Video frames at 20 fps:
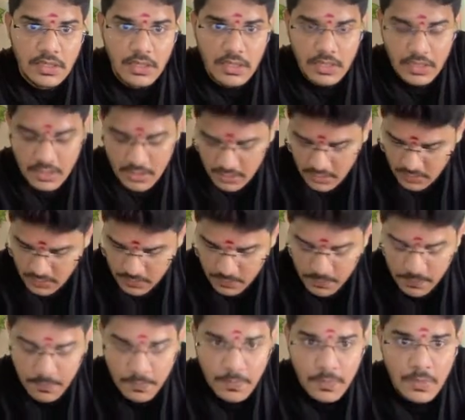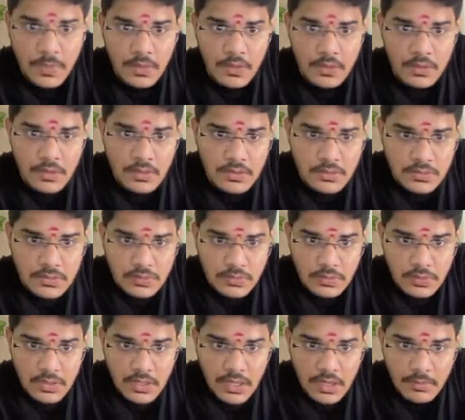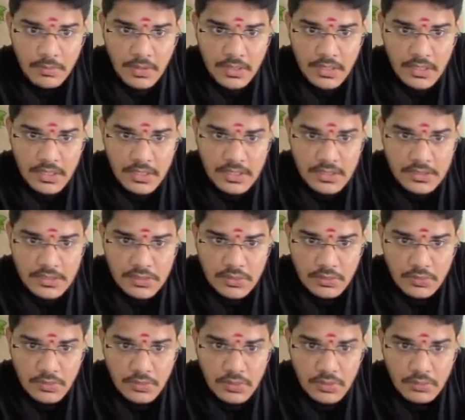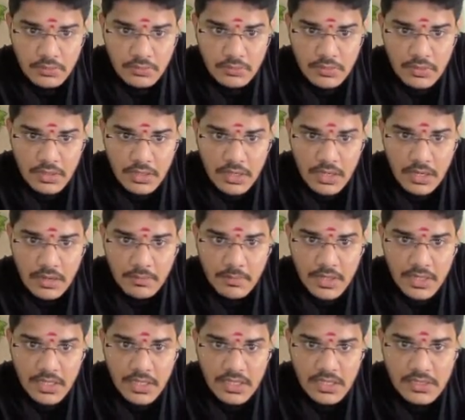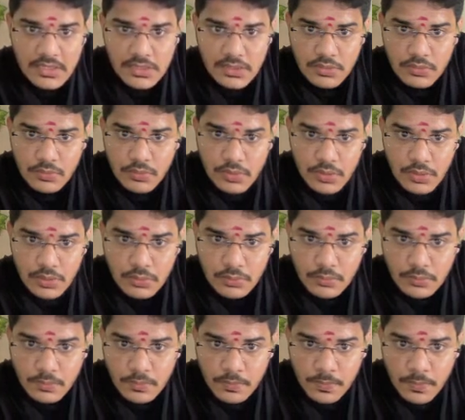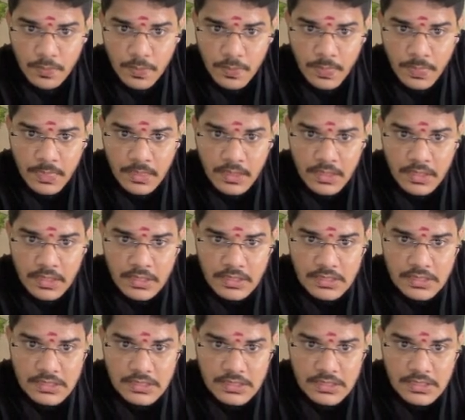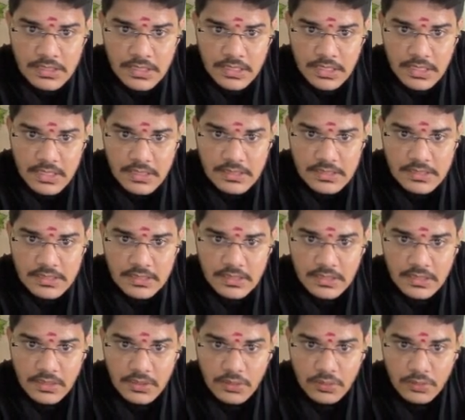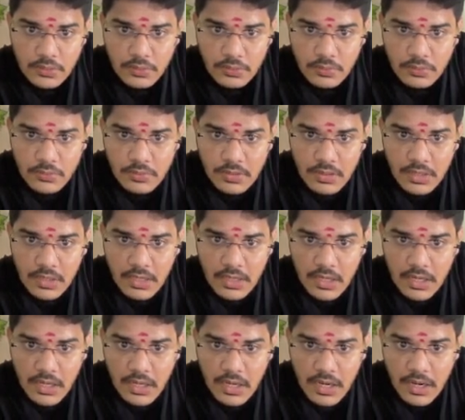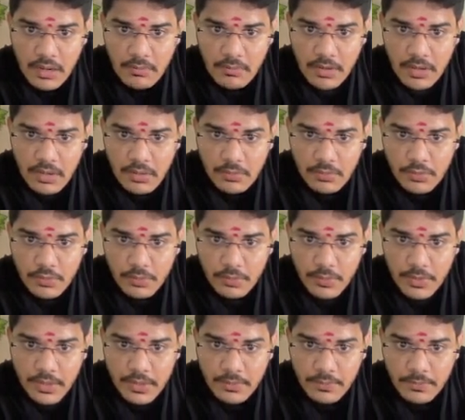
E. So gamma T is equal to GS into gamma W by